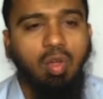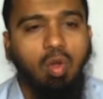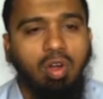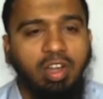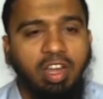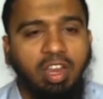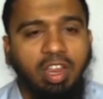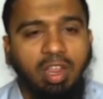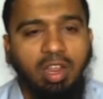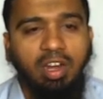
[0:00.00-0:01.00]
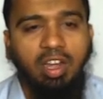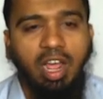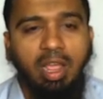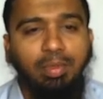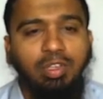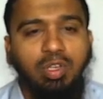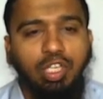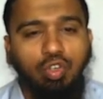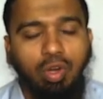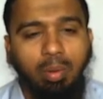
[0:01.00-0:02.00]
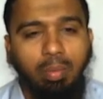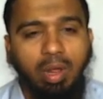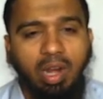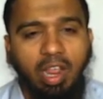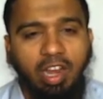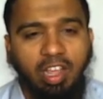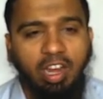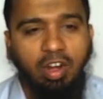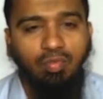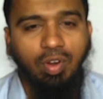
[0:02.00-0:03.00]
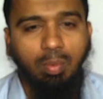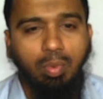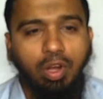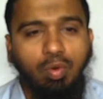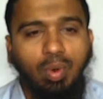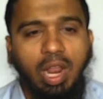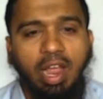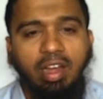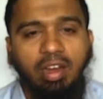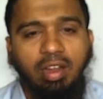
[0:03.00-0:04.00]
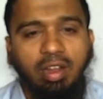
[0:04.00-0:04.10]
Quantity type is equals to number, any kind of number you will add,